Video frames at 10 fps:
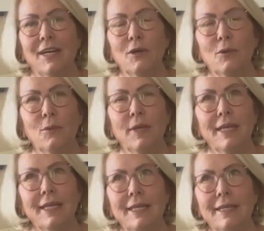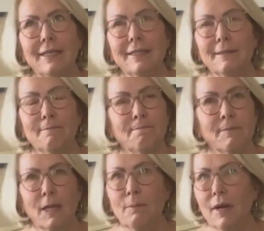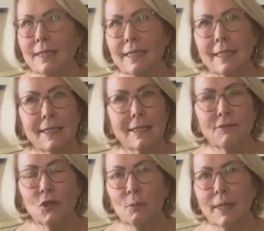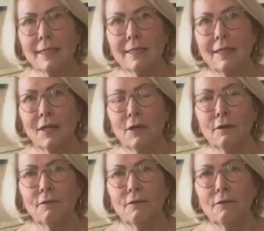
We had bought tickets a few months ago